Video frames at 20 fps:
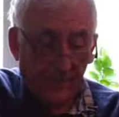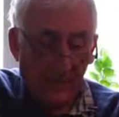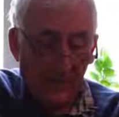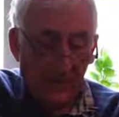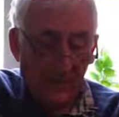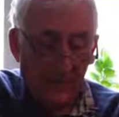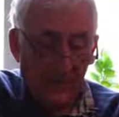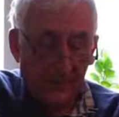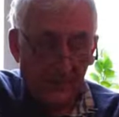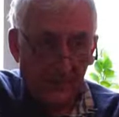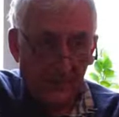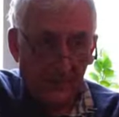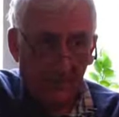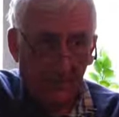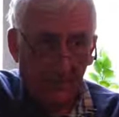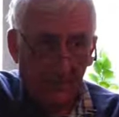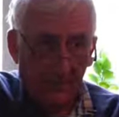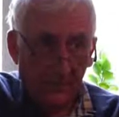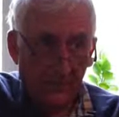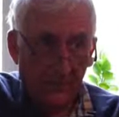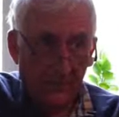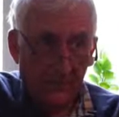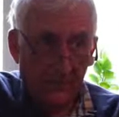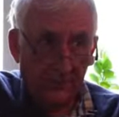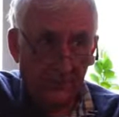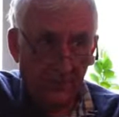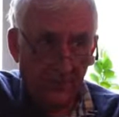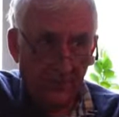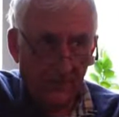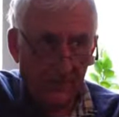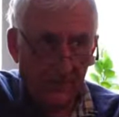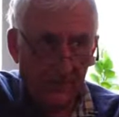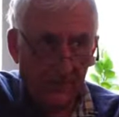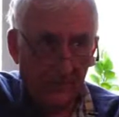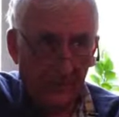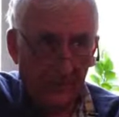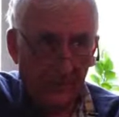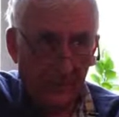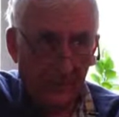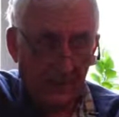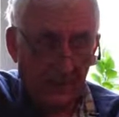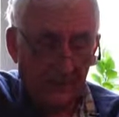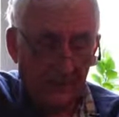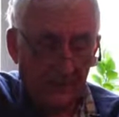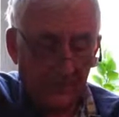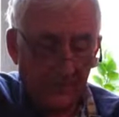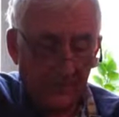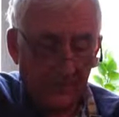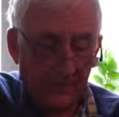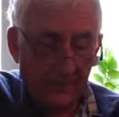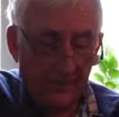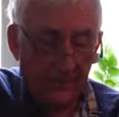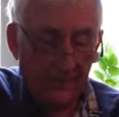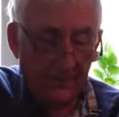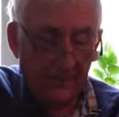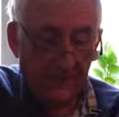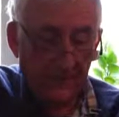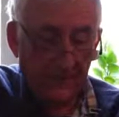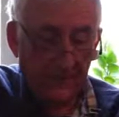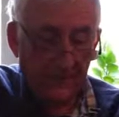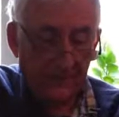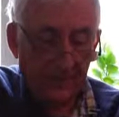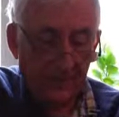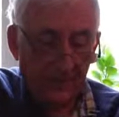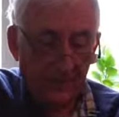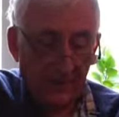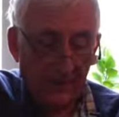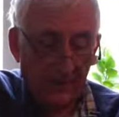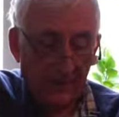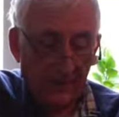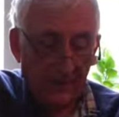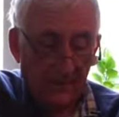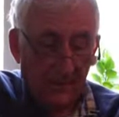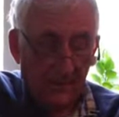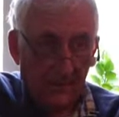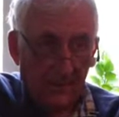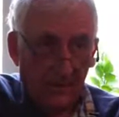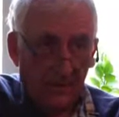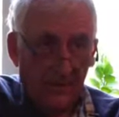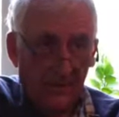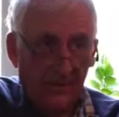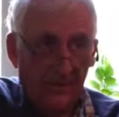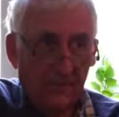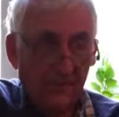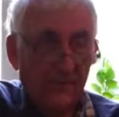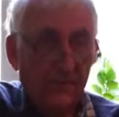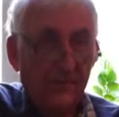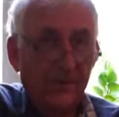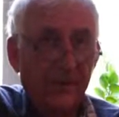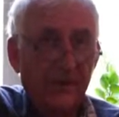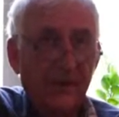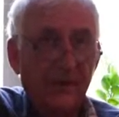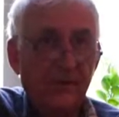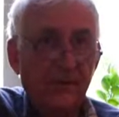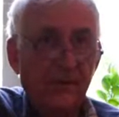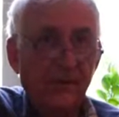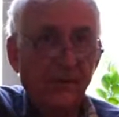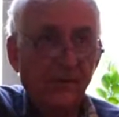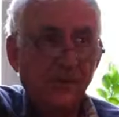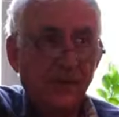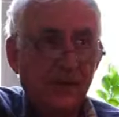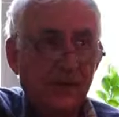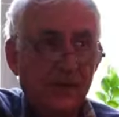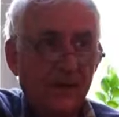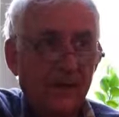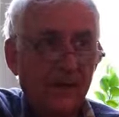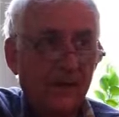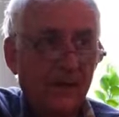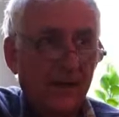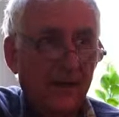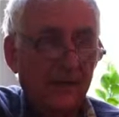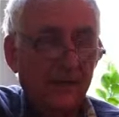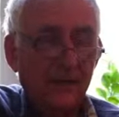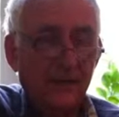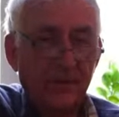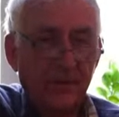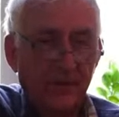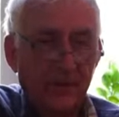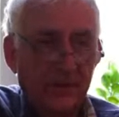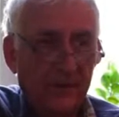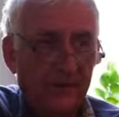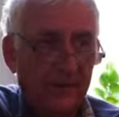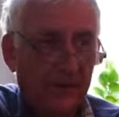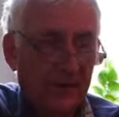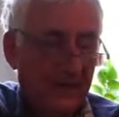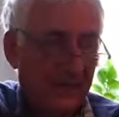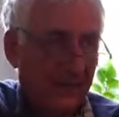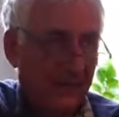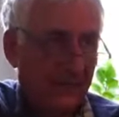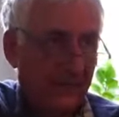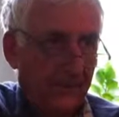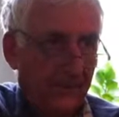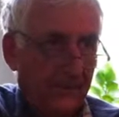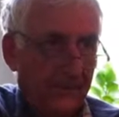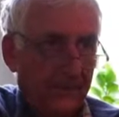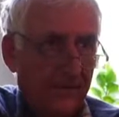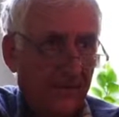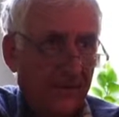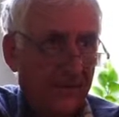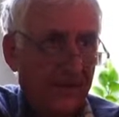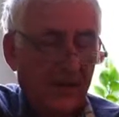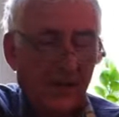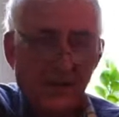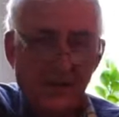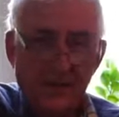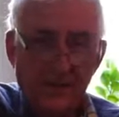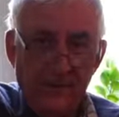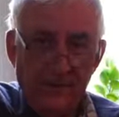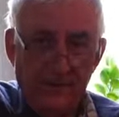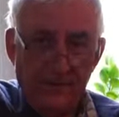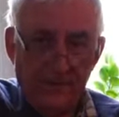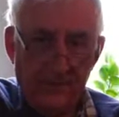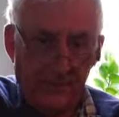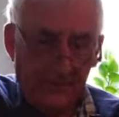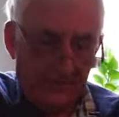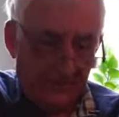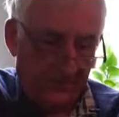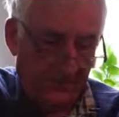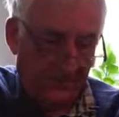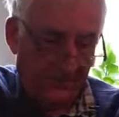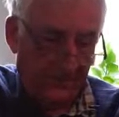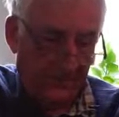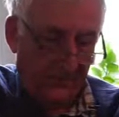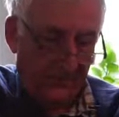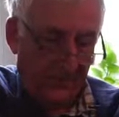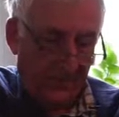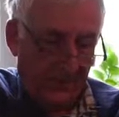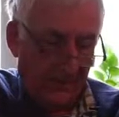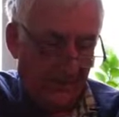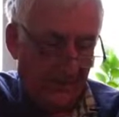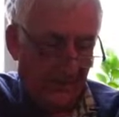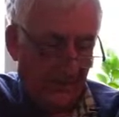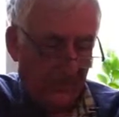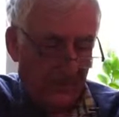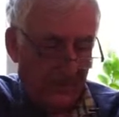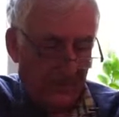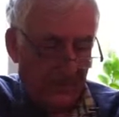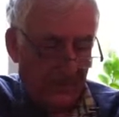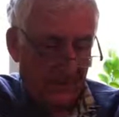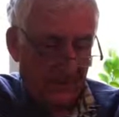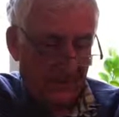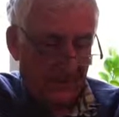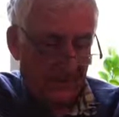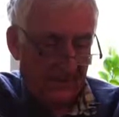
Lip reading: and somebody called Hugh Thomas, who was a lecturer at the university, was in his union and took on his case, and we had a very difficult situation where